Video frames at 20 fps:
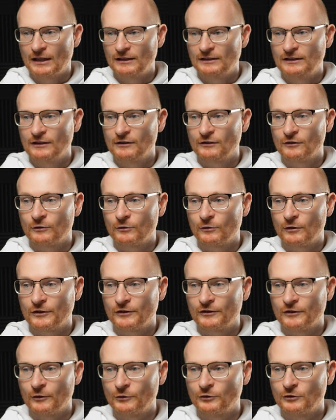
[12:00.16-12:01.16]
Digital
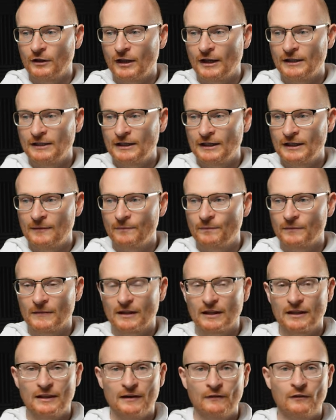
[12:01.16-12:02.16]
Social ID,
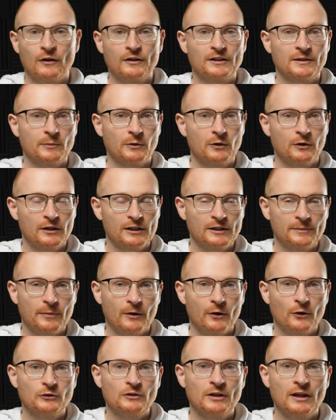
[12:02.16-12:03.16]
they've got some good
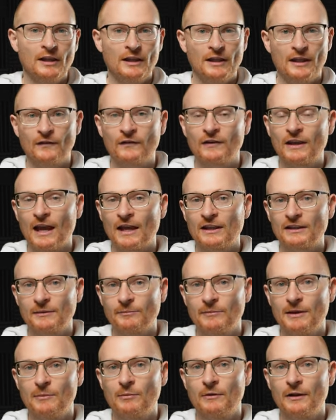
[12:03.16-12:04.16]
exposure, they've gained some
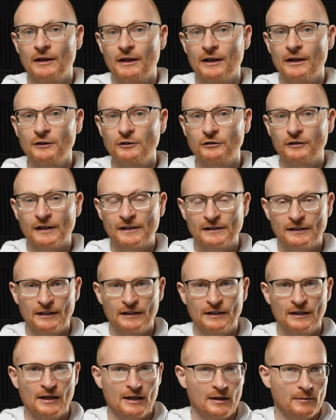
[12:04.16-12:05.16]
people that are interested,
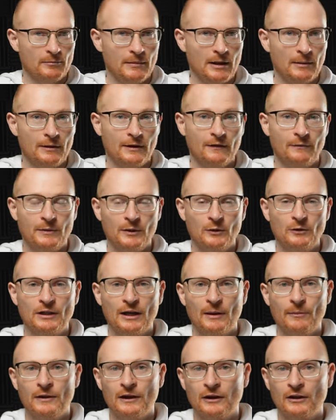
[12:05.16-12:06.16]
maybe they've built up
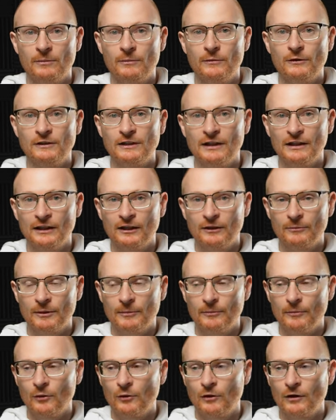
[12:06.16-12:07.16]
their community a little bit
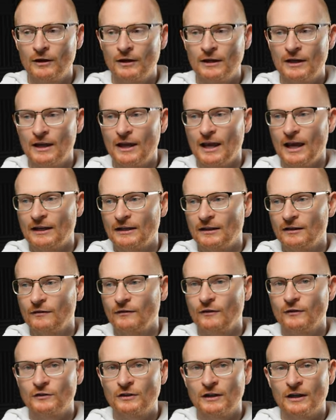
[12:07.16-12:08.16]
more, and in the
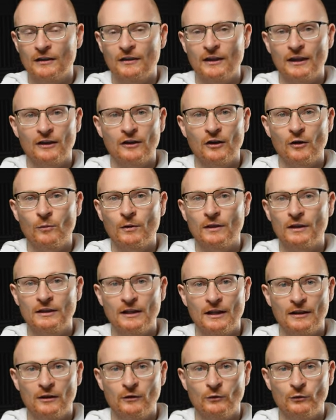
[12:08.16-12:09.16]
future they can go with another
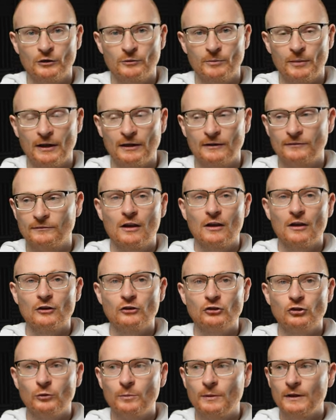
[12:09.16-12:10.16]
launchpad.
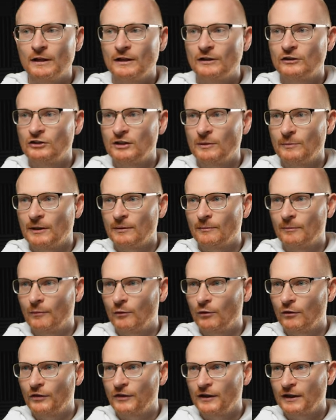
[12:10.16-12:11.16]
Jupiter is shipping more
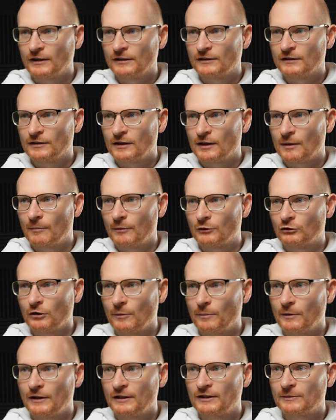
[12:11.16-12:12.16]
things,
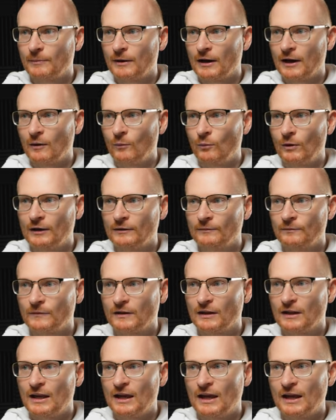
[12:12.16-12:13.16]
Metropolis Part 1,
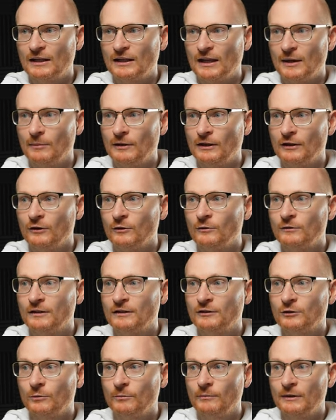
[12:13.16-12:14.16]
enabling users to
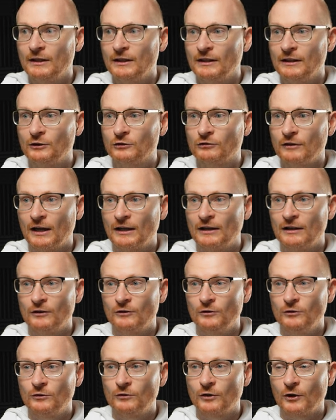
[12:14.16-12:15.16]
immediately trade new
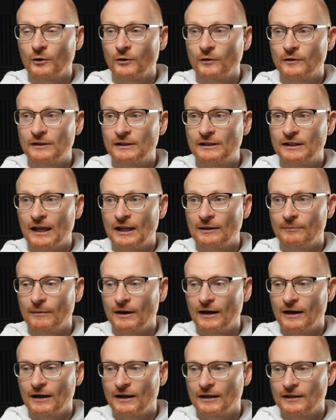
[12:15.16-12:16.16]
tokens and
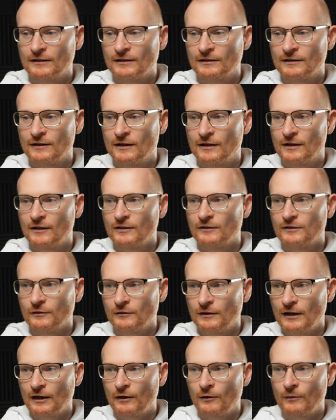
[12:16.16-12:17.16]
markets. So
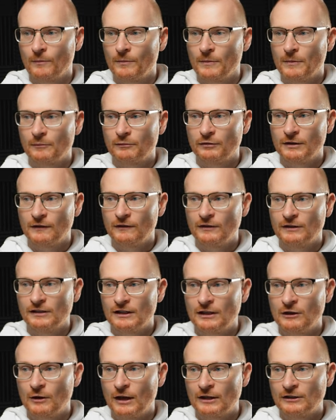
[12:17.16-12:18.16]
now, previously
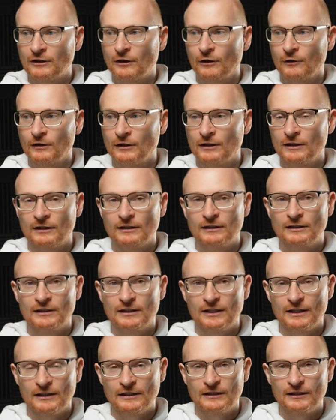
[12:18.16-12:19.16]
you had to go to
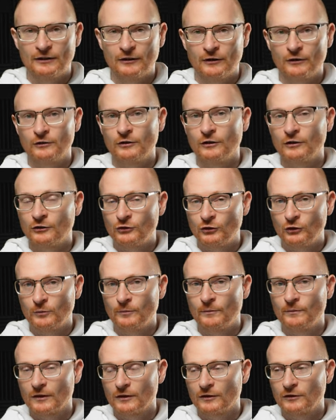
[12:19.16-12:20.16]

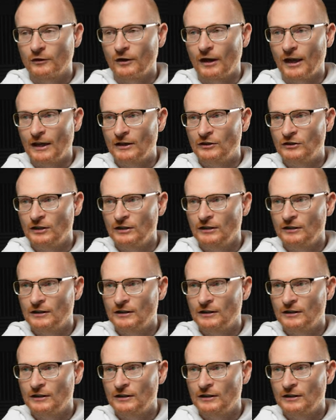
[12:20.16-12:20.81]
t0.jup.ag.